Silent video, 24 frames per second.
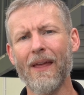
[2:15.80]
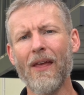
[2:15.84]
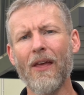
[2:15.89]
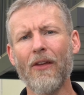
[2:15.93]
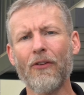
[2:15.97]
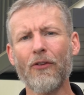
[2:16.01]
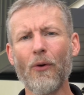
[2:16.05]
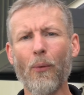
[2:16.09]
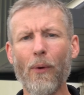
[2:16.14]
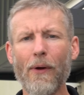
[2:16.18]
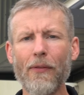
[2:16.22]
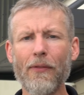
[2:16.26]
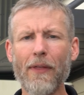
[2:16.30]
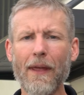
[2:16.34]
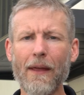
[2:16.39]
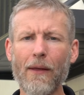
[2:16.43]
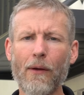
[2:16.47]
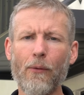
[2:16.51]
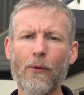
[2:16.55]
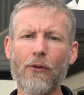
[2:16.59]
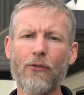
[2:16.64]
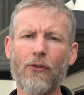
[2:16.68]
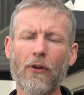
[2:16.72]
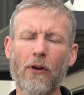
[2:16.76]
So one thing
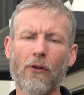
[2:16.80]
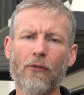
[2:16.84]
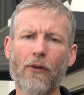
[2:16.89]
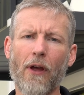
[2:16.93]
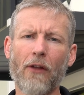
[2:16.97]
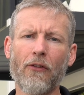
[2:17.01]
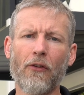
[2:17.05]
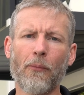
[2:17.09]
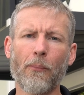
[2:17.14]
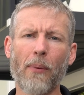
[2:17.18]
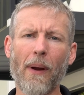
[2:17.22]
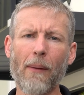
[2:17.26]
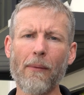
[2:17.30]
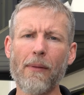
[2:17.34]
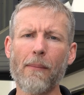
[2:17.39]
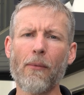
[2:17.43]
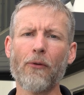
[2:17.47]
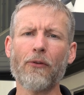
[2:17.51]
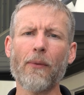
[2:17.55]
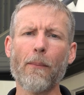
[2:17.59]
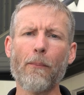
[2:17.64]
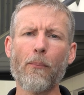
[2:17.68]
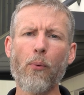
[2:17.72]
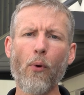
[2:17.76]
that we should address is probably the
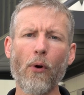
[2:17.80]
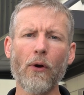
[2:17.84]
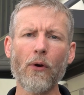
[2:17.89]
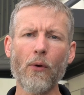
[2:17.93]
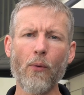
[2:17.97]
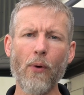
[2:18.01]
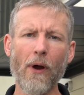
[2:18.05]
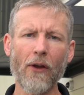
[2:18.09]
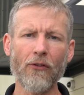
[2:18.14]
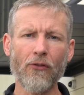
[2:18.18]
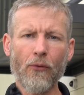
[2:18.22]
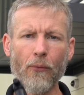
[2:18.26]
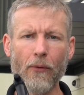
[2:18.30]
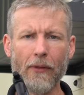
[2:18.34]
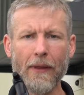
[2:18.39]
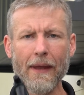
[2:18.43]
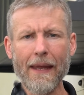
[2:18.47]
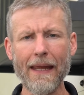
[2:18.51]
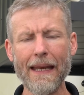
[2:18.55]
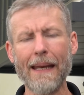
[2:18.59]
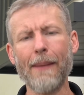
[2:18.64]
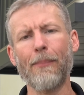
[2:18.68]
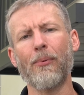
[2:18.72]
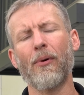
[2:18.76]
most important question with
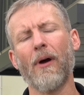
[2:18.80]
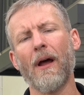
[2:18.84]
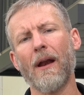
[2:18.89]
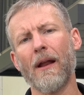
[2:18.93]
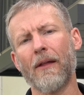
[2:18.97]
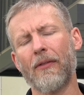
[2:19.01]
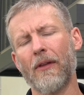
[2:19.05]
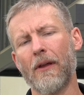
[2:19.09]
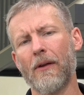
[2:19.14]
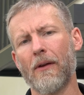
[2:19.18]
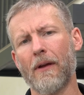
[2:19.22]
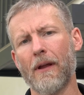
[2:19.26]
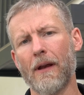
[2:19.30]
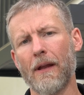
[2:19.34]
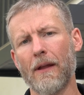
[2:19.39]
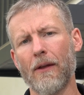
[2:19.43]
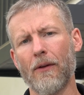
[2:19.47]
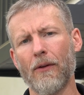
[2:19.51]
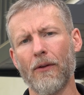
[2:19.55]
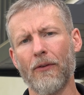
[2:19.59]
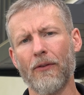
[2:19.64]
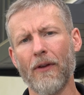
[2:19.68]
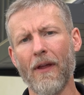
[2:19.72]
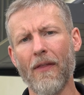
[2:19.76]
any product that you're going to
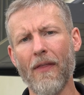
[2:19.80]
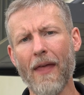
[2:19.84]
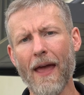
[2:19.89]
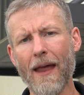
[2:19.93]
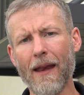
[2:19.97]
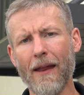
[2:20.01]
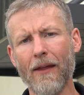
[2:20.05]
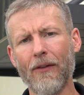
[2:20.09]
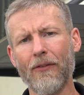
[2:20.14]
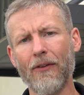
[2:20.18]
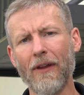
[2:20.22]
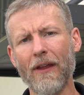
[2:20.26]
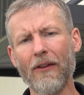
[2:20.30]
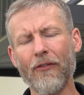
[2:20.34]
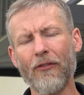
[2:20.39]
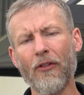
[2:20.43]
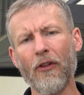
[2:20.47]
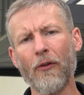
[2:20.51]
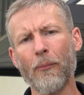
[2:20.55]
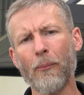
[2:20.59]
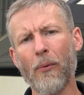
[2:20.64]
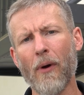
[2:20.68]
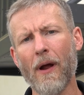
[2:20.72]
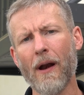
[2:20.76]
use, and that is
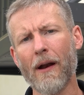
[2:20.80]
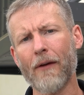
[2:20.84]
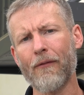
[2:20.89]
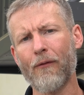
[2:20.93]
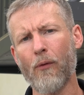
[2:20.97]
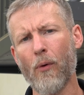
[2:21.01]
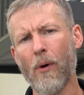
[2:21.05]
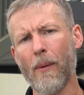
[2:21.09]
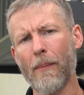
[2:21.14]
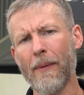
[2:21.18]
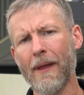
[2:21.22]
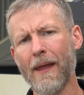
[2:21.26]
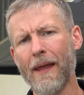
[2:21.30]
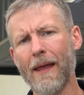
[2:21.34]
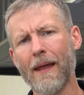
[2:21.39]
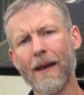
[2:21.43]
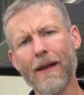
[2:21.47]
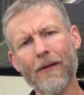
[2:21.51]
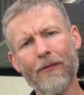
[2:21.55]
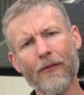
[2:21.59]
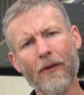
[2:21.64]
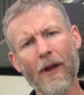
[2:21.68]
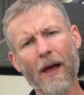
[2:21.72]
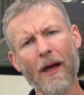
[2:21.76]
this product for me? And
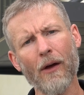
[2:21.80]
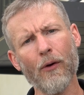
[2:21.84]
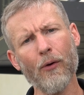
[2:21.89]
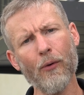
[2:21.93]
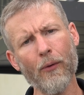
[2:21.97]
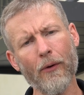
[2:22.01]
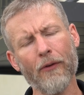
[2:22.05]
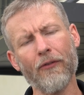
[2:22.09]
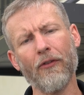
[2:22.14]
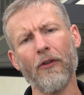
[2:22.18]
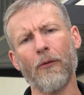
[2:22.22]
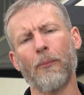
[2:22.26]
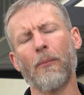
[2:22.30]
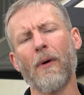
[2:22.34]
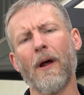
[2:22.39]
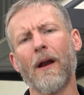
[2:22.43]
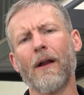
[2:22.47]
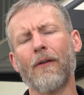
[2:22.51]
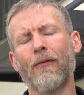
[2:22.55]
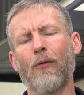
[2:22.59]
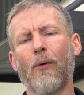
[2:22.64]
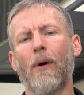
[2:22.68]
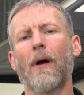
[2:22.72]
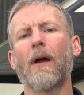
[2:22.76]
if not, who is this
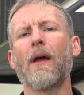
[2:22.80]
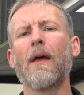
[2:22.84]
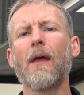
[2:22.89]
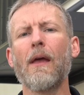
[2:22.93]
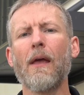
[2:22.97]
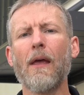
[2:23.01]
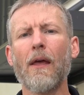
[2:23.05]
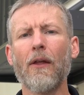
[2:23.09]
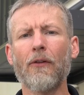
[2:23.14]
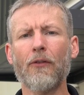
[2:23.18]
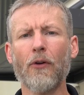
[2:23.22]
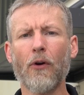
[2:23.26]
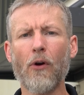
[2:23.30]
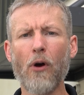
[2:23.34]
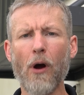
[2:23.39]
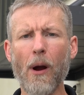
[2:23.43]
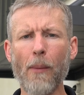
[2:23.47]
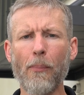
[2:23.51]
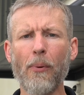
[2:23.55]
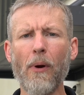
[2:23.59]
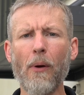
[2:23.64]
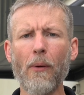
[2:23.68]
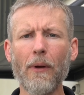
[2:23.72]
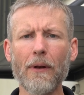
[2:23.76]
product for? So
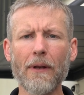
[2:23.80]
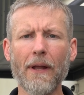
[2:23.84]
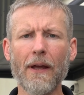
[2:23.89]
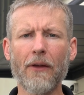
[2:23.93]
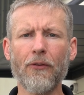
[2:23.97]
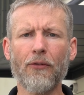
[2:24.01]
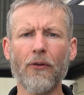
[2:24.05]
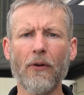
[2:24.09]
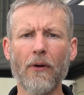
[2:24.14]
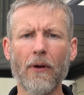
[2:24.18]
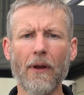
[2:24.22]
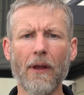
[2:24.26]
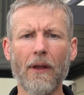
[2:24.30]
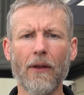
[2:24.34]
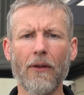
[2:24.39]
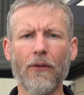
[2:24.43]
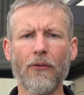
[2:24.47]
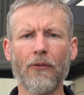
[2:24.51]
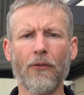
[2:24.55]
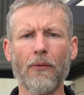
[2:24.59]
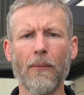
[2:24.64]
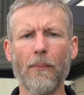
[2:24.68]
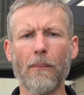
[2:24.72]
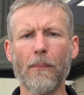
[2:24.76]
CARPRO EliXir
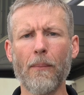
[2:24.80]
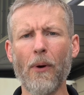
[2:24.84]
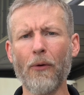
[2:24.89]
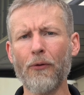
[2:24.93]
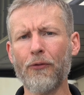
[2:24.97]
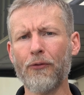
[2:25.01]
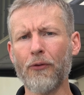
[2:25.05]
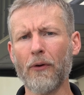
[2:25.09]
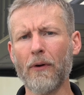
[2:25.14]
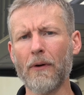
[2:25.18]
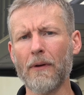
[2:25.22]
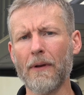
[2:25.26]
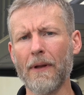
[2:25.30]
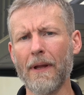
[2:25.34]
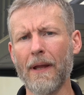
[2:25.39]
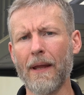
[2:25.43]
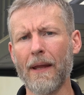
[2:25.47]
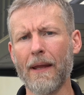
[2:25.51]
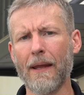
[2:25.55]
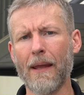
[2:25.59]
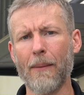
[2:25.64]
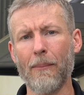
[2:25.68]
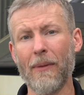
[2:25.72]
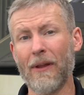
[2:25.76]
is most
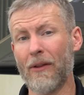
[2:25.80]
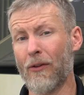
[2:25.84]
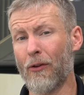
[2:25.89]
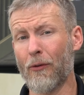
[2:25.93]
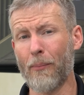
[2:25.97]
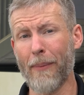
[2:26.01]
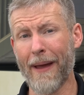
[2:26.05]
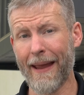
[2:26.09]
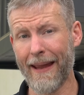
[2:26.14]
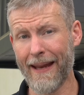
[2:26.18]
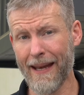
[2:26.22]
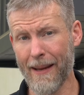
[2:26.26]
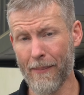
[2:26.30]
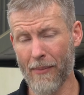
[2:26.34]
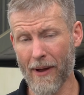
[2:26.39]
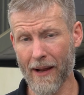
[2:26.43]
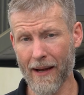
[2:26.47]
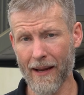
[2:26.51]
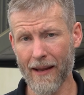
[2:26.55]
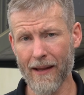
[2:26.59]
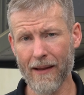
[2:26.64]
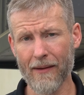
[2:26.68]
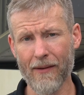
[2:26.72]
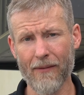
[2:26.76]
certainly can be used by
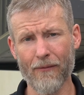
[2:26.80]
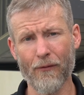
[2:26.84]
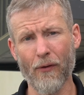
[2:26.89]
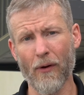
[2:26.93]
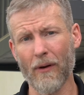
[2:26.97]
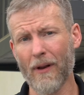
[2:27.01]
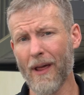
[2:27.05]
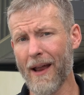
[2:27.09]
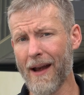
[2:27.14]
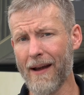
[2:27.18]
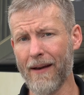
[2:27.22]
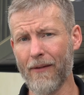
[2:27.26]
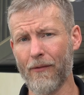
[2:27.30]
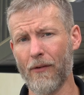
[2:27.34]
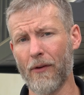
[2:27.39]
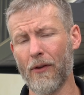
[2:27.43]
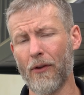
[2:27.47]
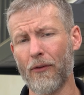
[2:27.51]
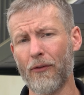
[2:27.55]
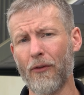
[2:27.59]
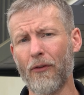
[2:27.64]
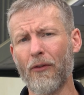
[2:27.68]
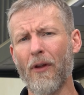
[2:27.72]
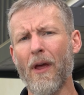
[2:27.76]
anybody for a lot of different
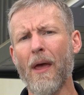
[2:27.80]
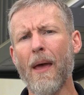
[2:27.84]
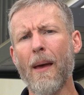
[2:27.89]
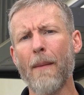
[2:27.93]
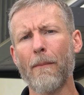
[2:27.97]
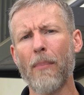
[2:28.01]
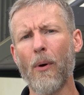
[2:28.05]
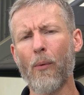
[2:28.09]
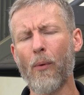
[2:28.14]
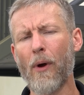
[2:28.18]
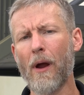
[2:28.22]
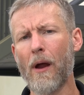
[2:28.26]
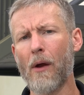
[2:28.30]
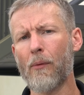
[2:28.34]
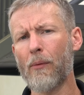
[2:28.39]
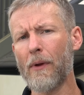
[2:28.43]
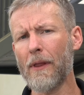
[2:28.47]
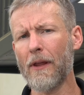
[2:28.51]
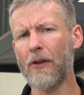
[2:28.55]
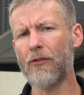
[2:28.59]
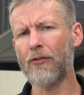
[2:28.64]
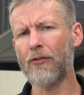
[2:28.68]
uses, but where it really